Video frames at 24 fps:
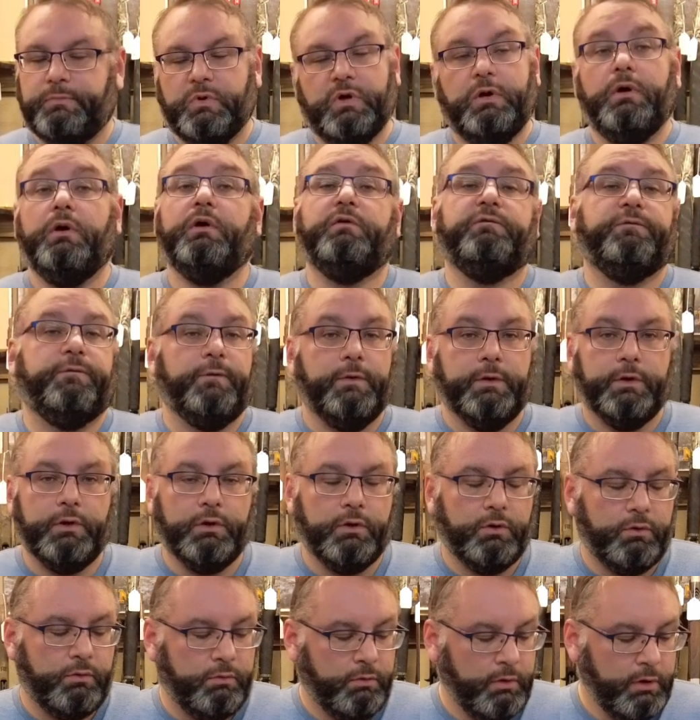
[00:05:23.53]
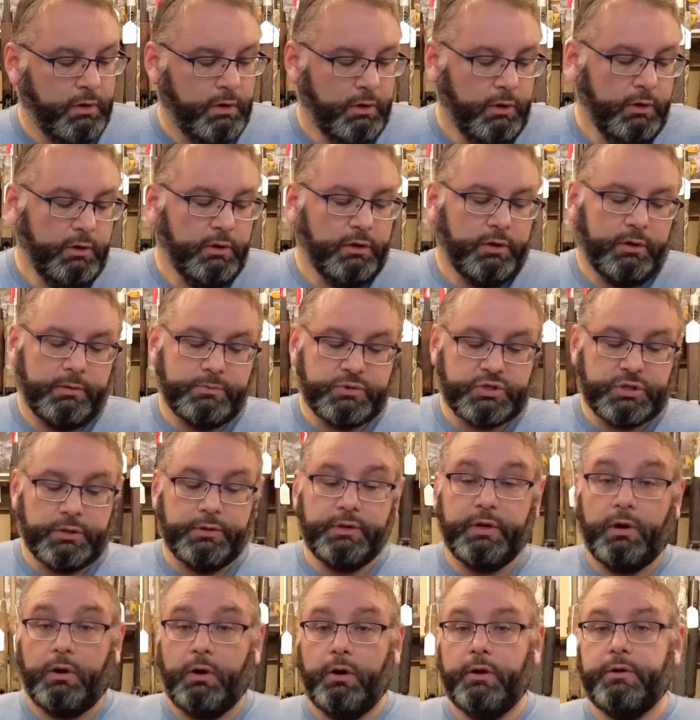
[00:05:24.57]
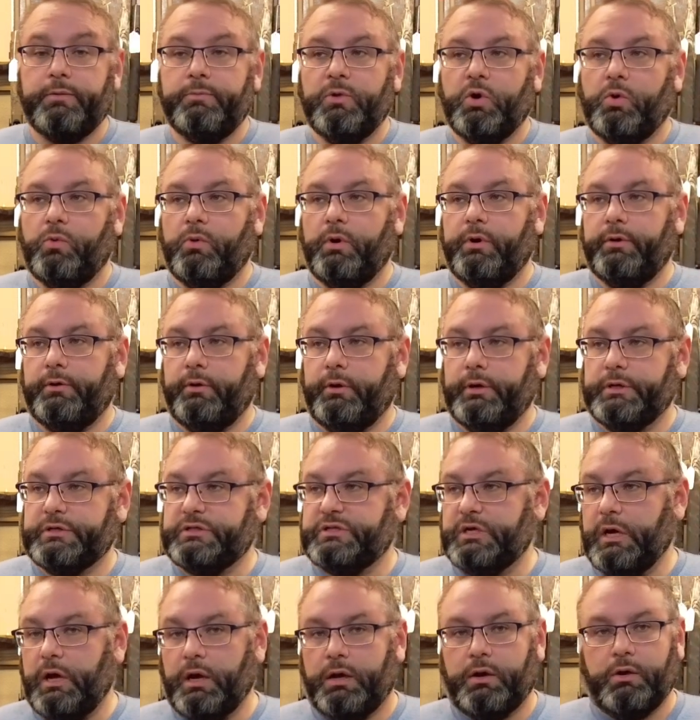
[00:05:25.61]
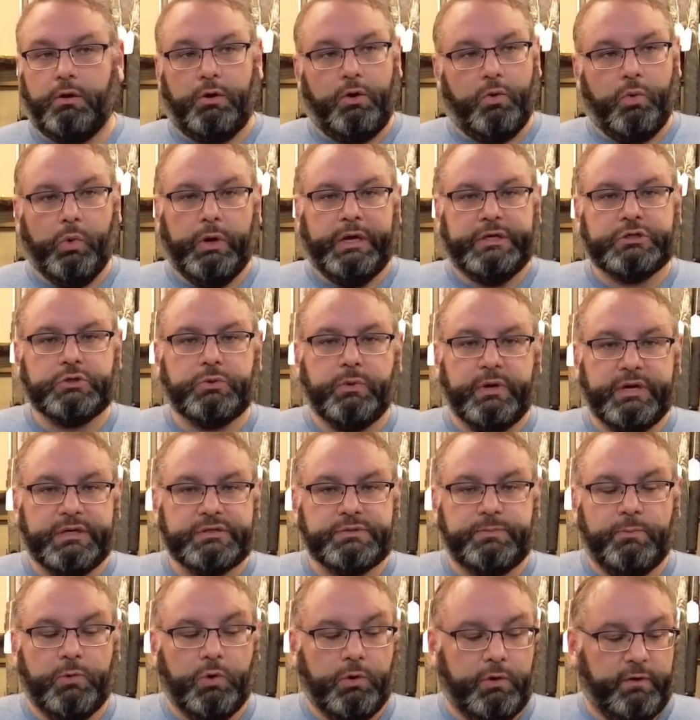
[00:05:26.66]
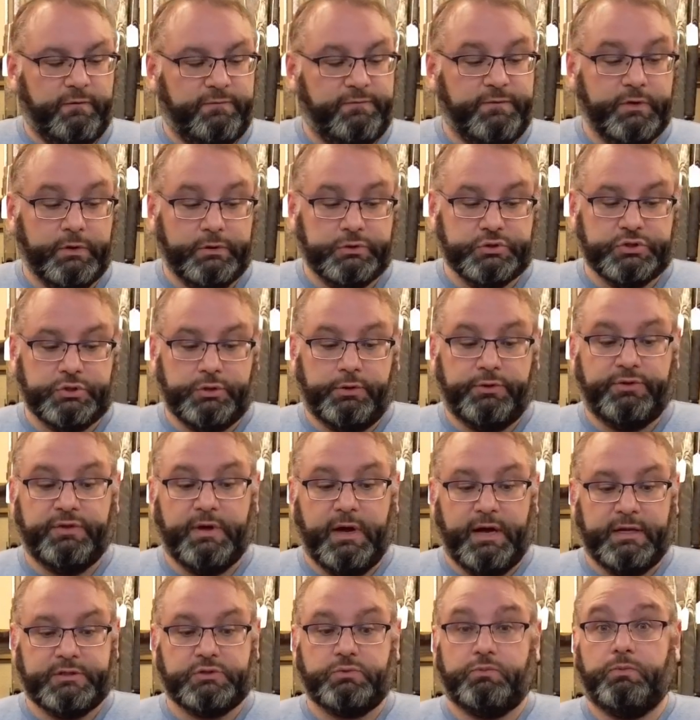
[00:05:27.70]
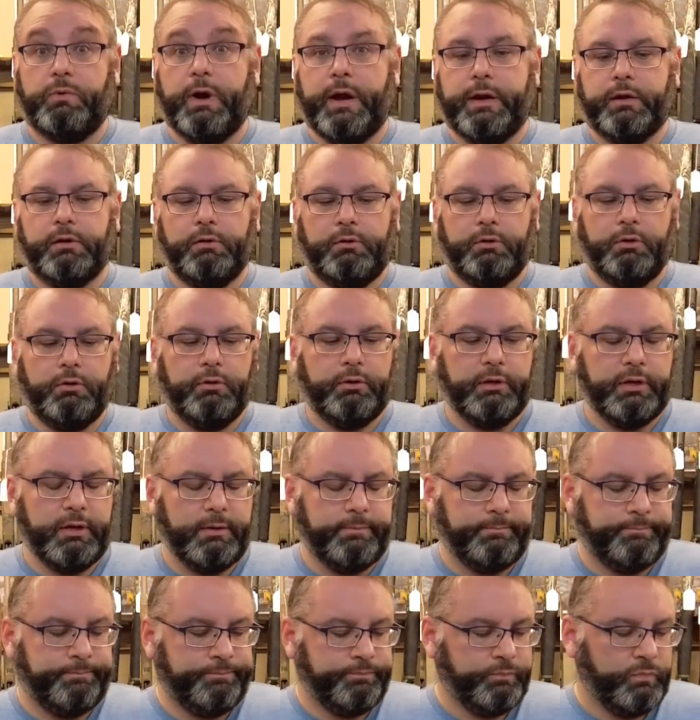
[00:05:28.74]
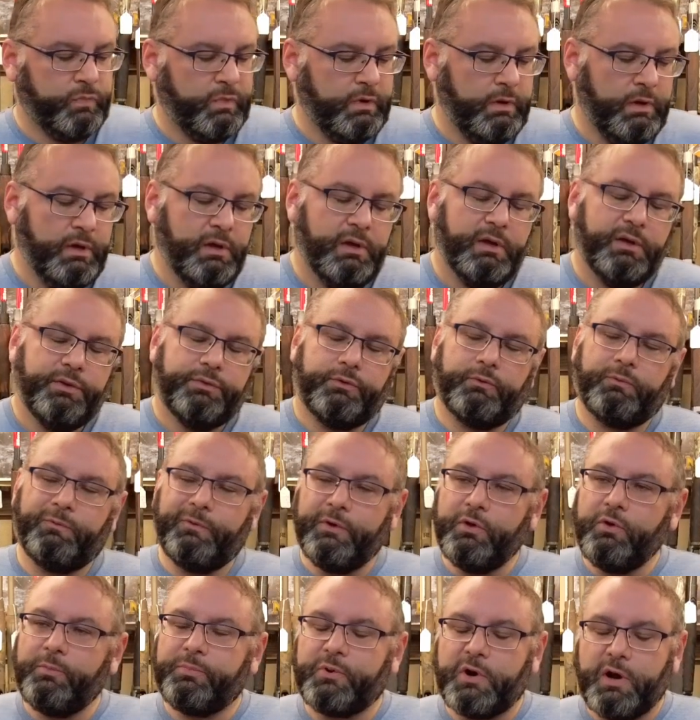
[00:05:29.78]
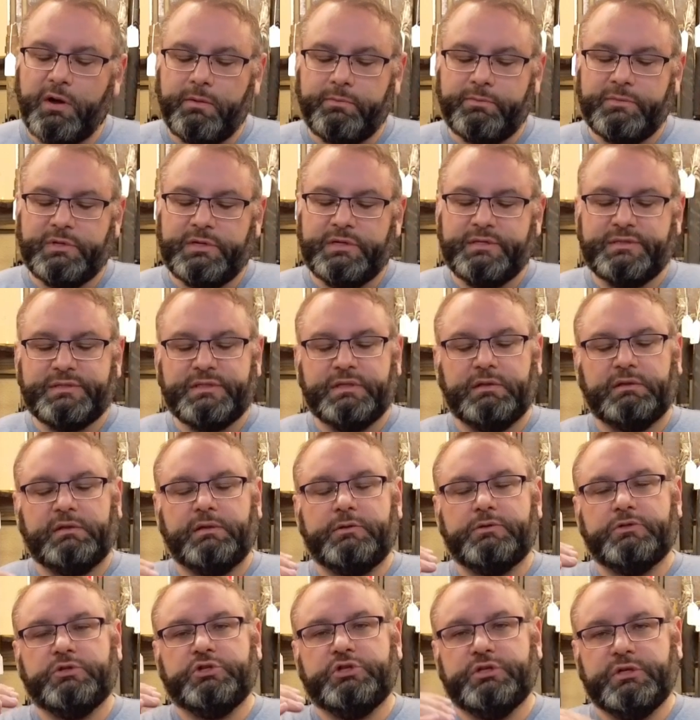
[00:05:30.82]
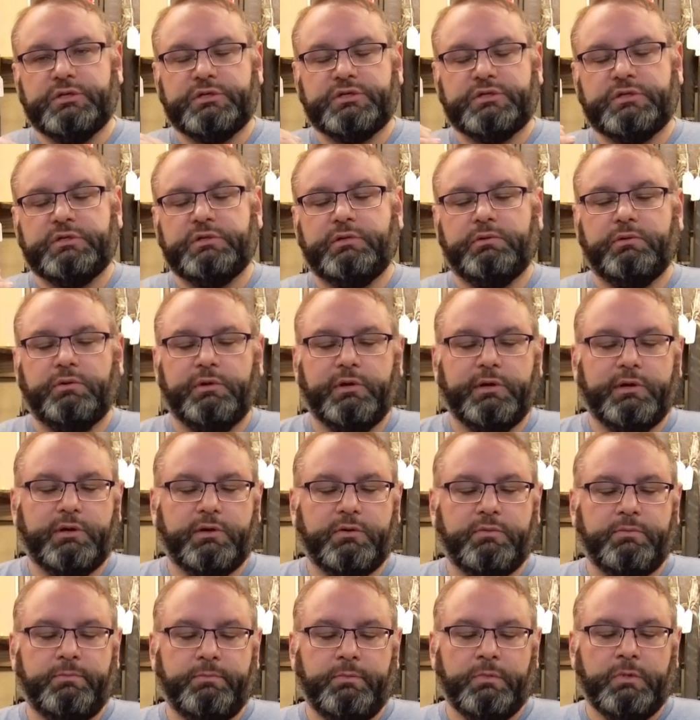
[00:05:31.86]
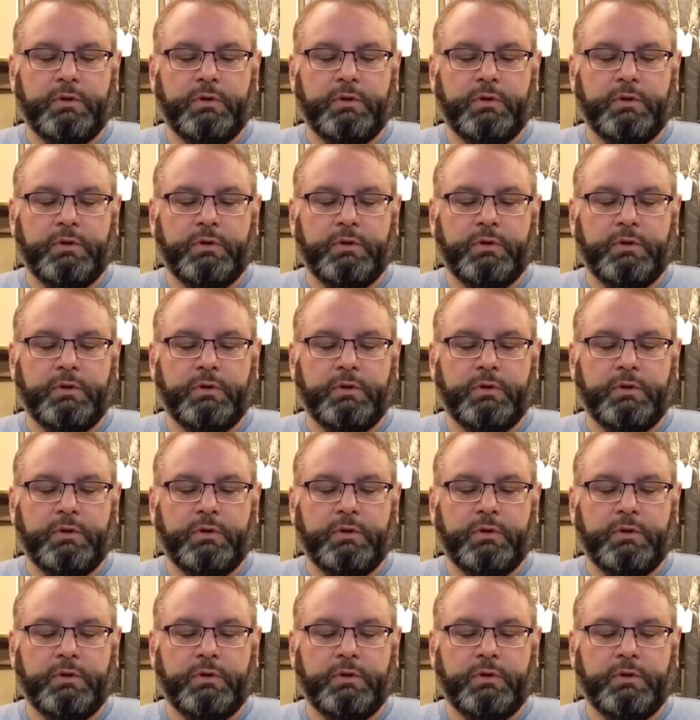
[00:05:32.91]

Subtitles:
good for you. I'm sure the argument whether a duck or a witch weighs more fills your thoughts regularly. The real problem is that they're just too low.